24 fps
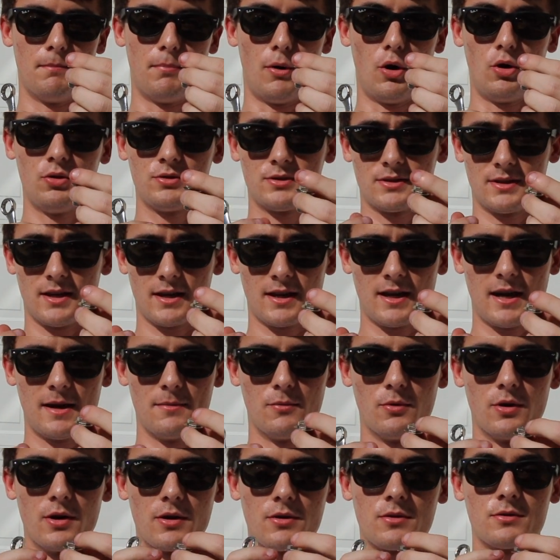bolt that
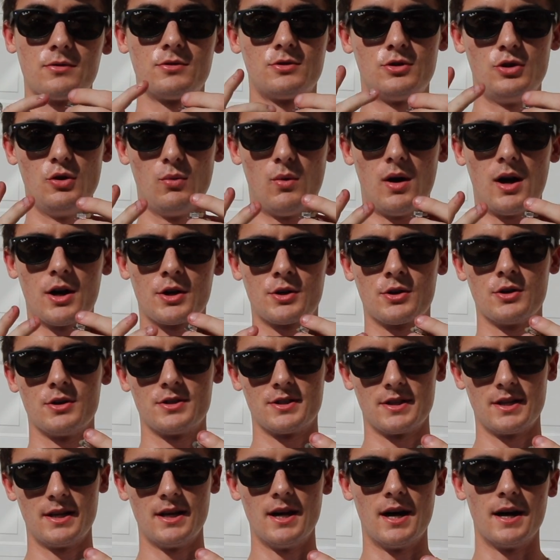came with, 2
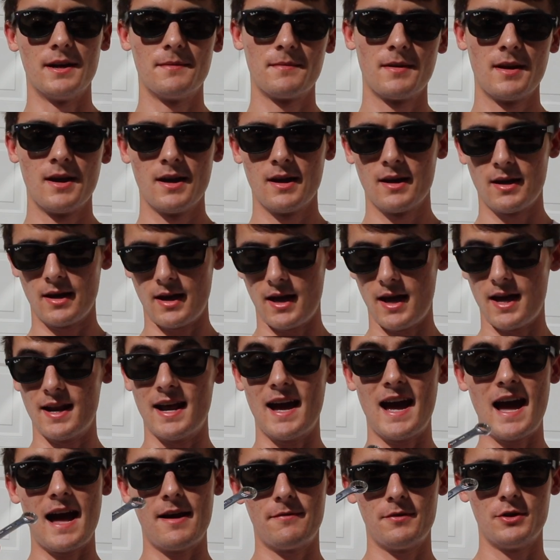washers and the nut, and a
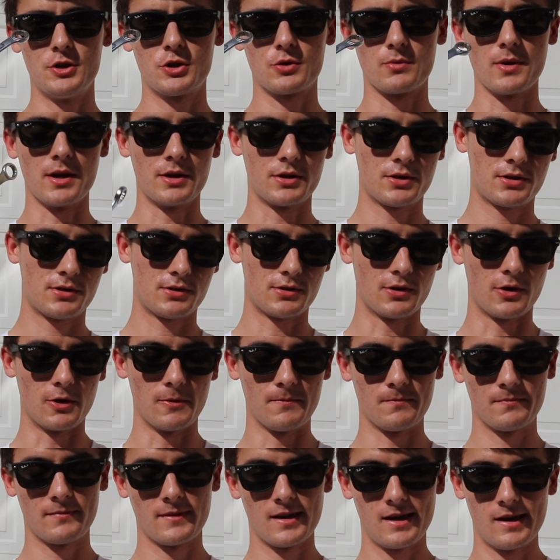1/2-inch wrench.
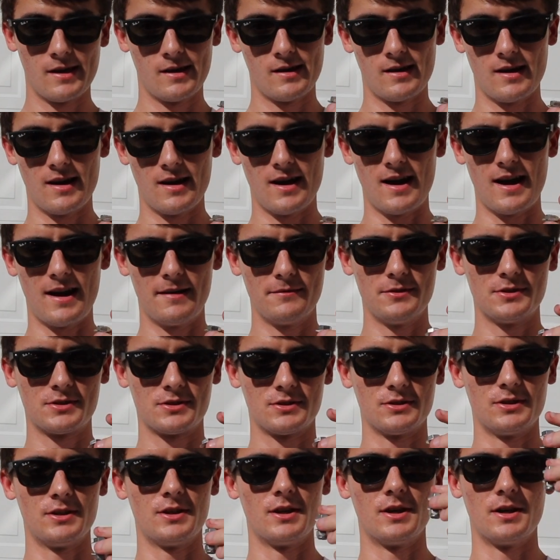So,
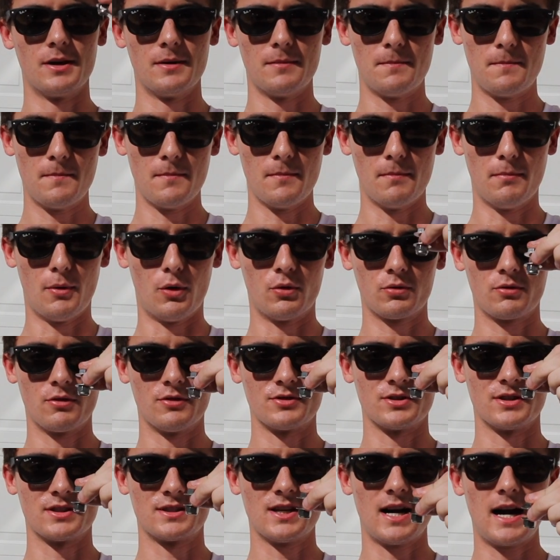obviously the bolt
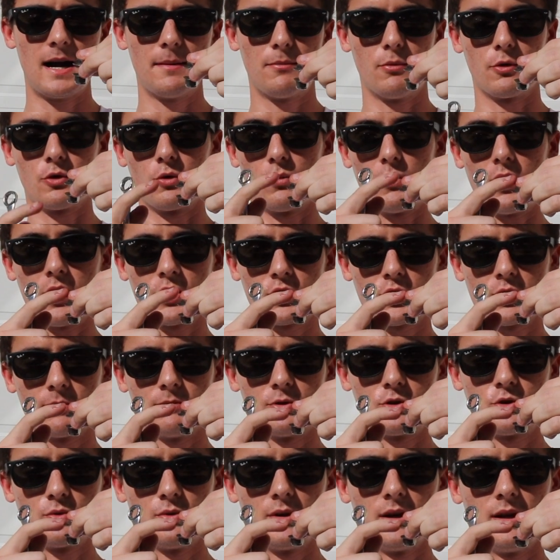goes on top with a washer in
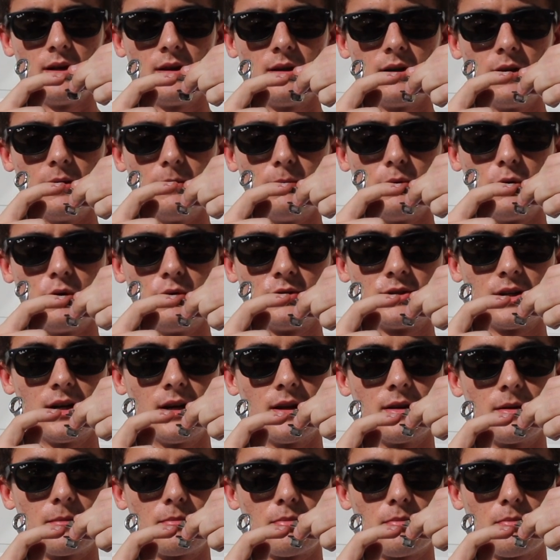between the bolt
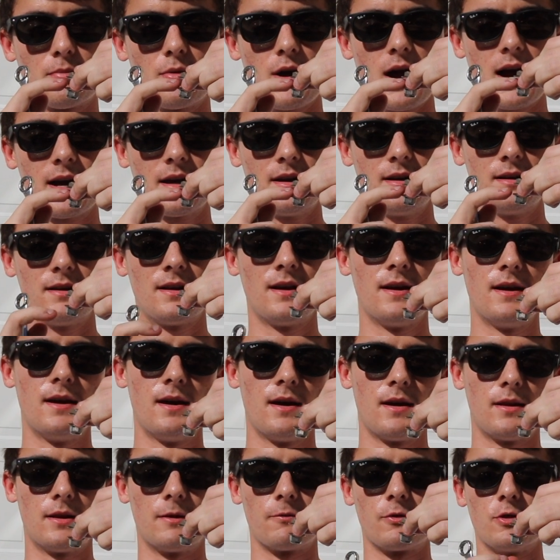and the bracket.
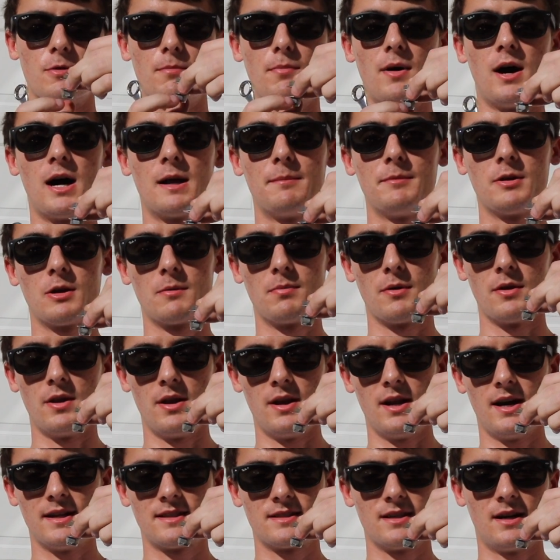Then from the bottom you put the
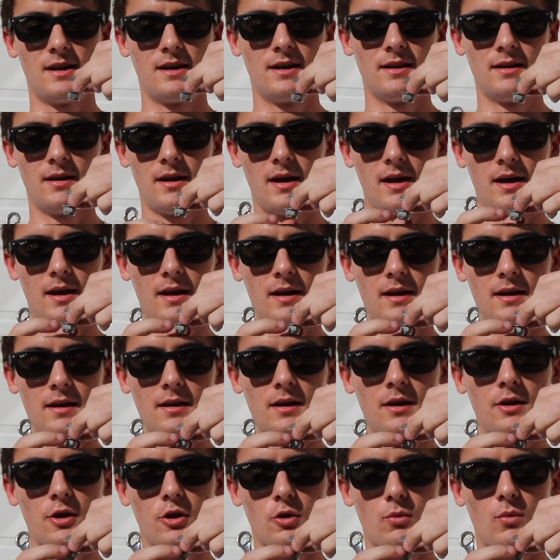nuts on and
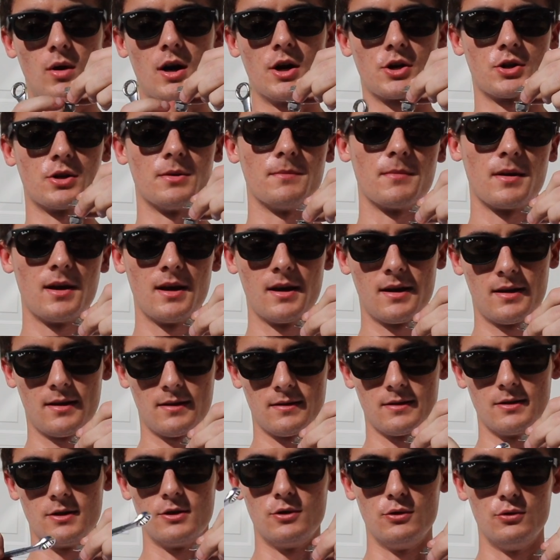another washer.
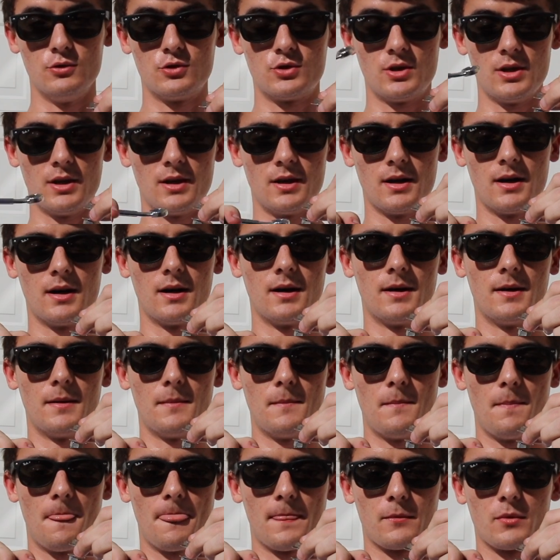Then use the
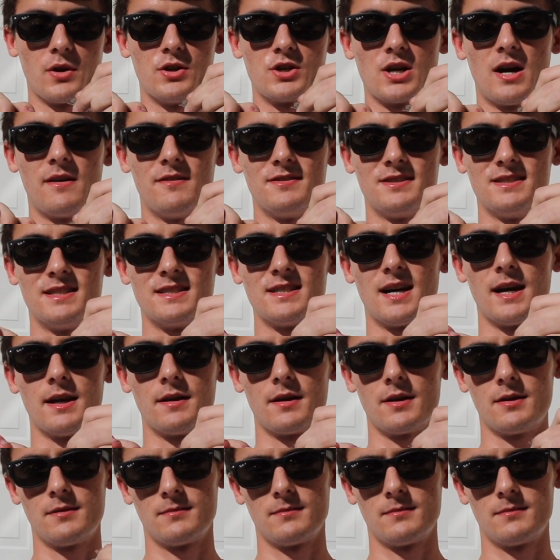wrench obviously to tighten.